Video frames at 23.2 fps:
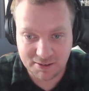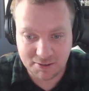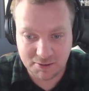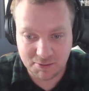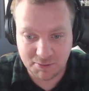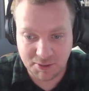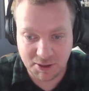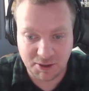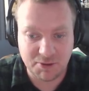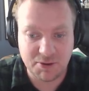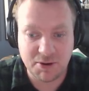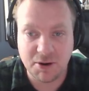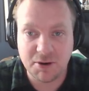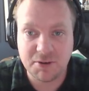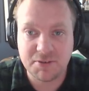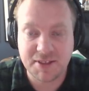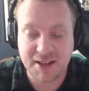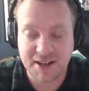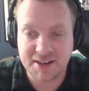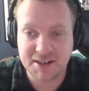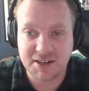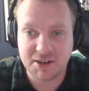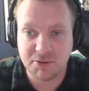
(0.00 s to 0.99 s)
we don't know if
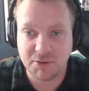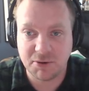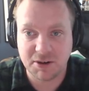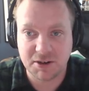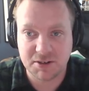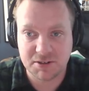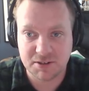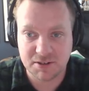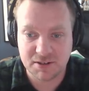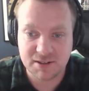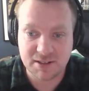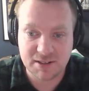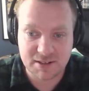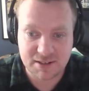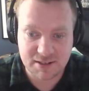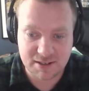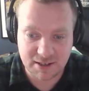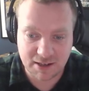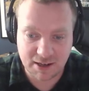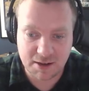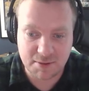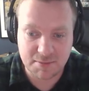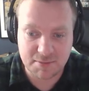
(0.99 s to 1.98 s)
that didn't work. So
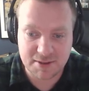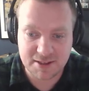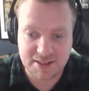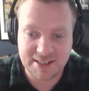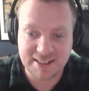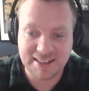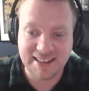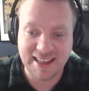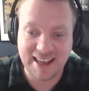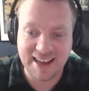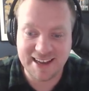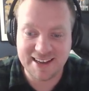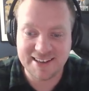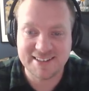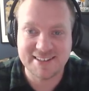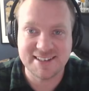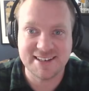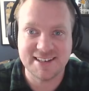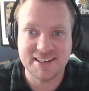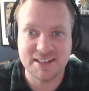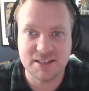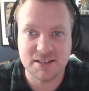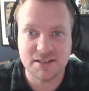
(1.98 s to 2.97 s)
this
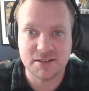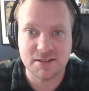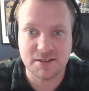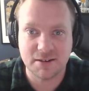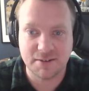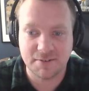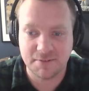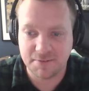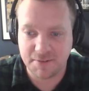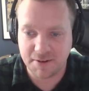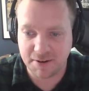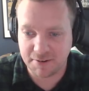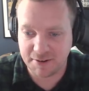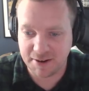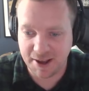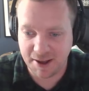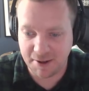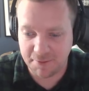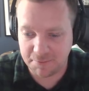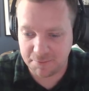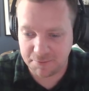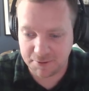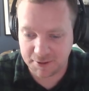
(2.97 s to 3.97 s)
delays is very
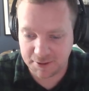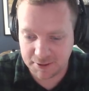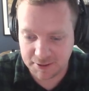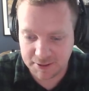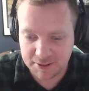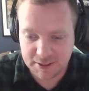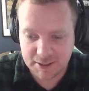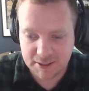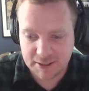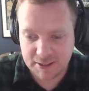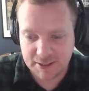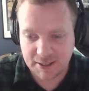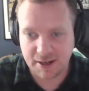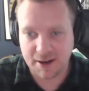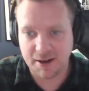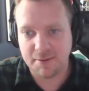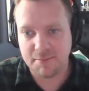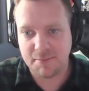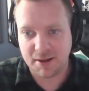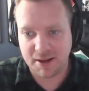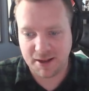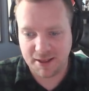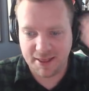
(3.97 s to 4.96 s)
helpful.
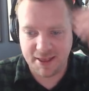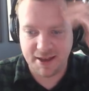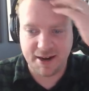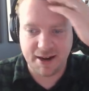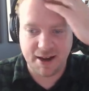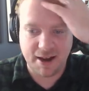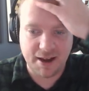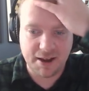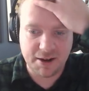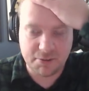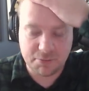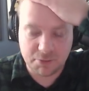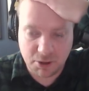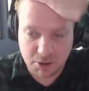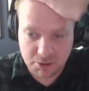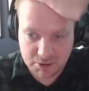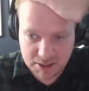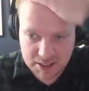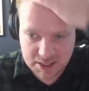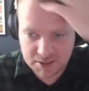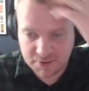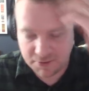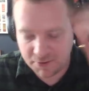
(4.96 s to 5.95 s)
And I
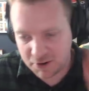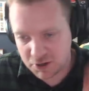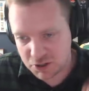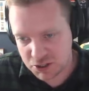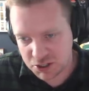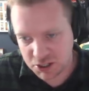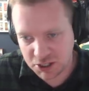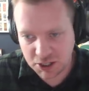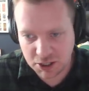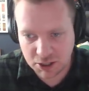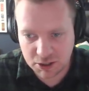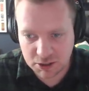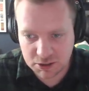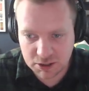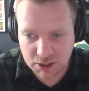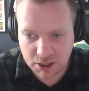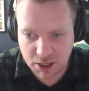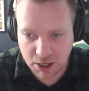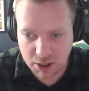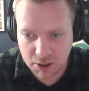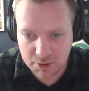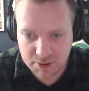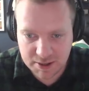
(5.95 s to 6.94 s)
wrote this function called
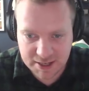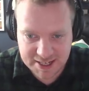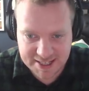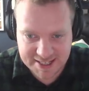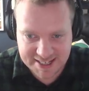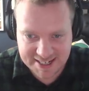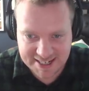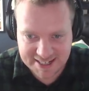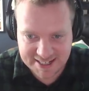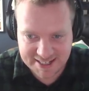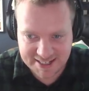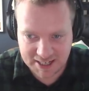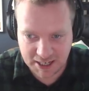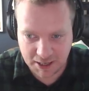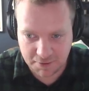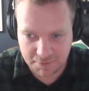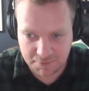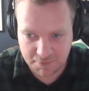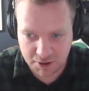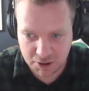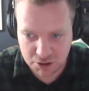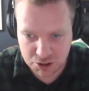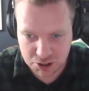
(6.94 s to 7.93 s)
go. It's an async
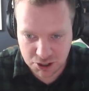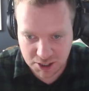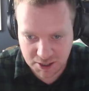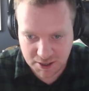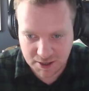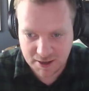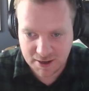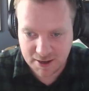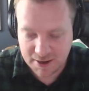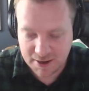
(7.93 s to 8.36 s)
function.